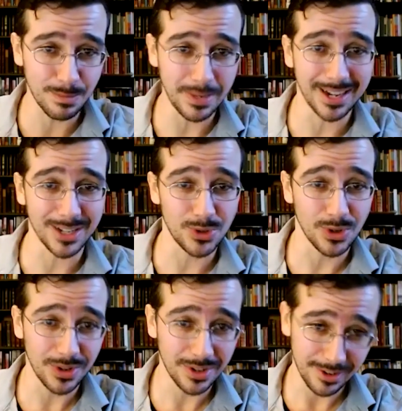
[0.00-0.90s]

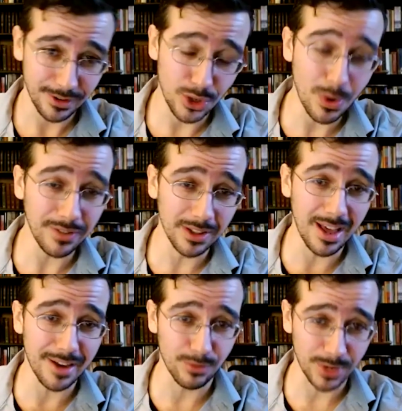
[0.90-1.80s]
because you have a
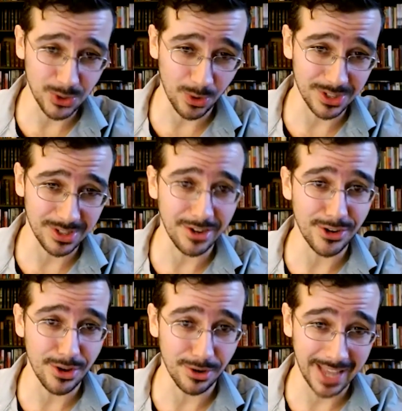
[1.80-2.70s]
lot of resources
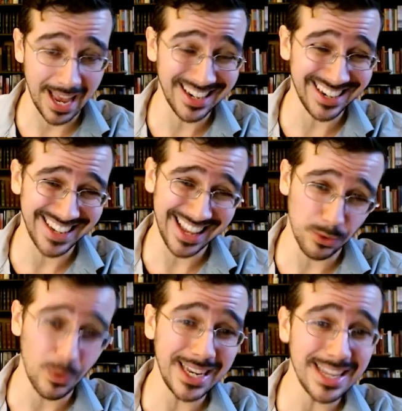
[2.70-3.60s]
under your land,
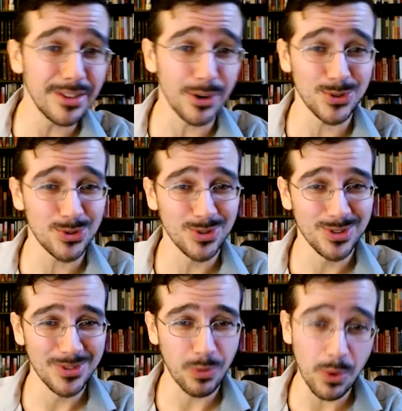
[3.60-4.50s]
and we need those.
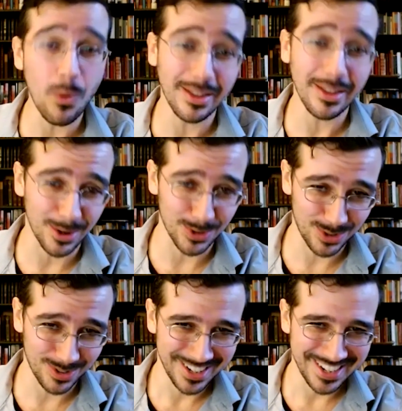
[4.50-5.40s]
We want
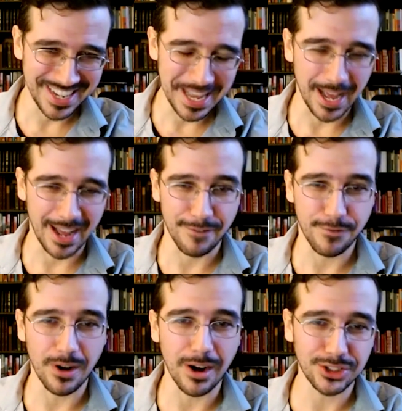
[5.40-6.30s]
those
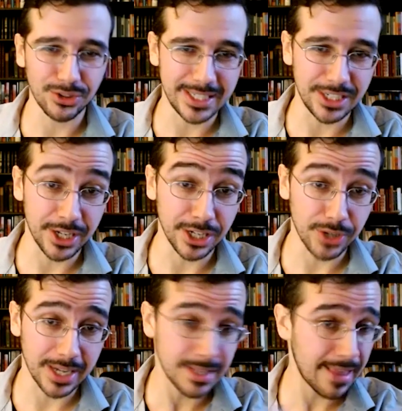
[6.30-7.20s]
for our strategic
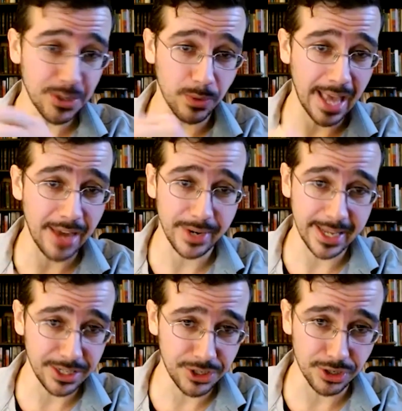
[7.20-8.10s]
interests. And that's what Henry
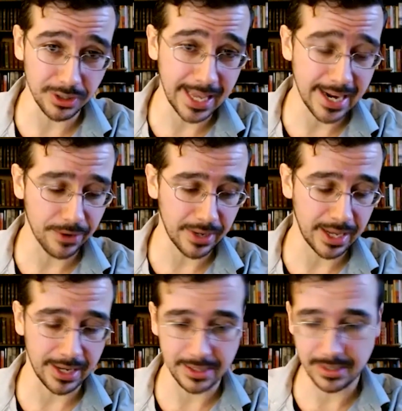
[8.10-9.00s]
Kissinger laid out
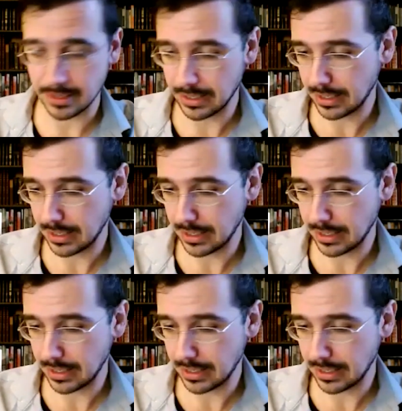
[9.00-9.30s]
in his